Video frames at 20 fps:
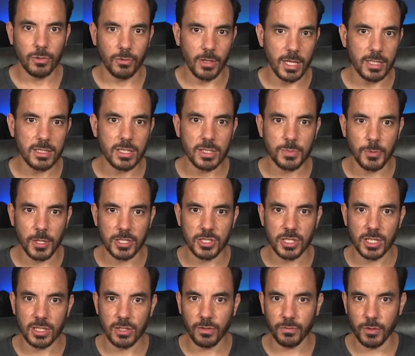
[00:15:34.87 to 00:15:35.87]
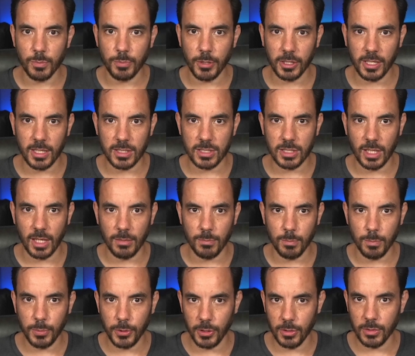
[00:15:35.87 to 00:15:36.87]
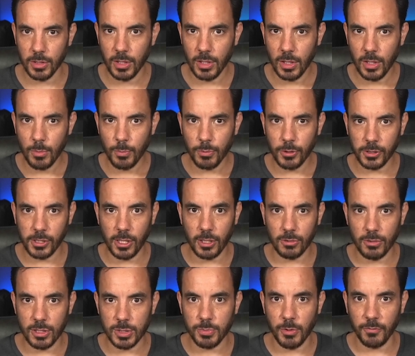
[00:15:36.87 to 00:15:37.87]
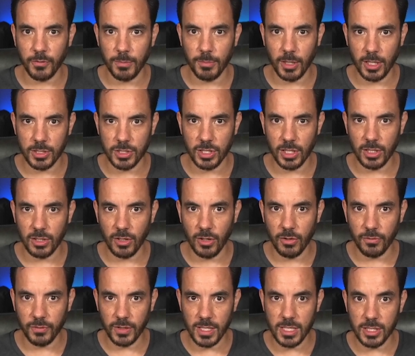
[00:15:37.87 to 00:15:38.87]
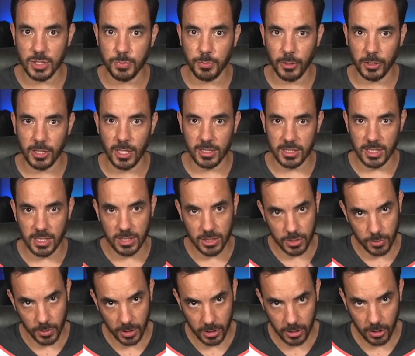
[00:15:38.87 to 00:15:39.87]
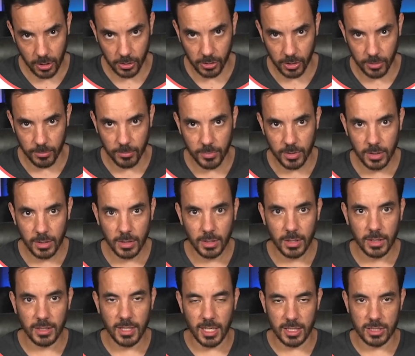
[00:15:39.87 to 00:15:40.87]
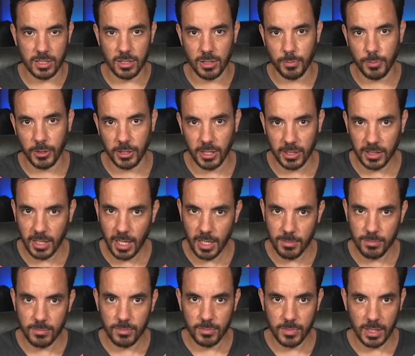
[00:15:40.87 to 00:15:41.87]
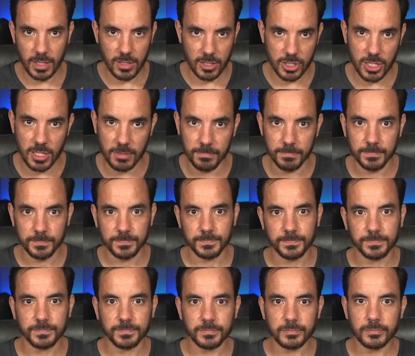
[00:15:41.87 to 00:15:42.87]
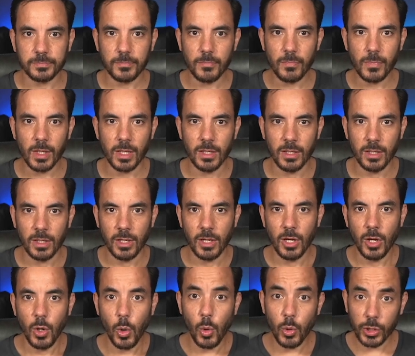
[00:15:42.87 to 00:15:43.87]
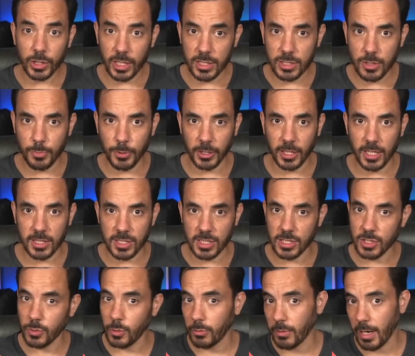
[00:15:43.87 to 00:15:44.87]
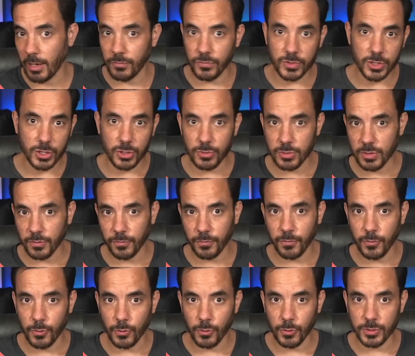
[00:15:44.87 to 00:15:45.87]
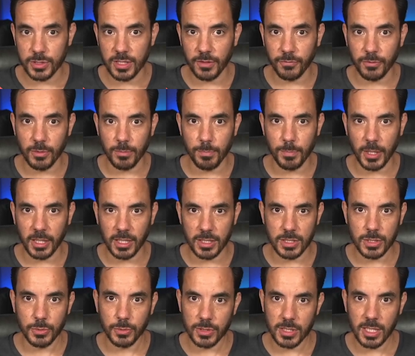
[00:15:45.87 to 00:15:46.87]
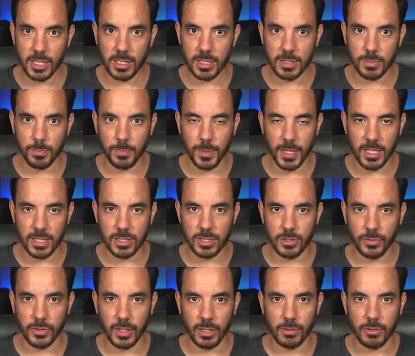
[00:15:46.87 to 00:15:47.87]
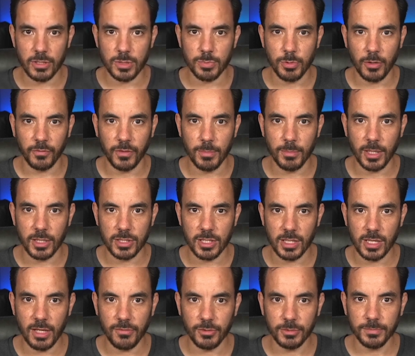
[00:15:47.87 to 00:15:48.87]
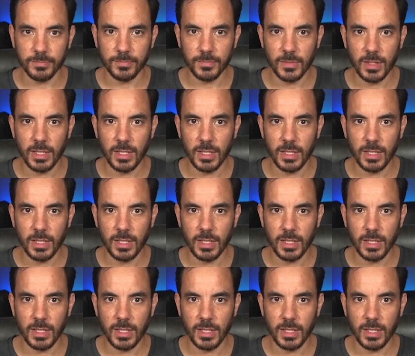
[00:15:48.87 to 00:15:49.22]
Create a spreadsheet of your products and put product gross profit margin of each product into a column next to the product name in the sheet. Organize your products into around two to four different buckets or tiers based on their gross profit margin level.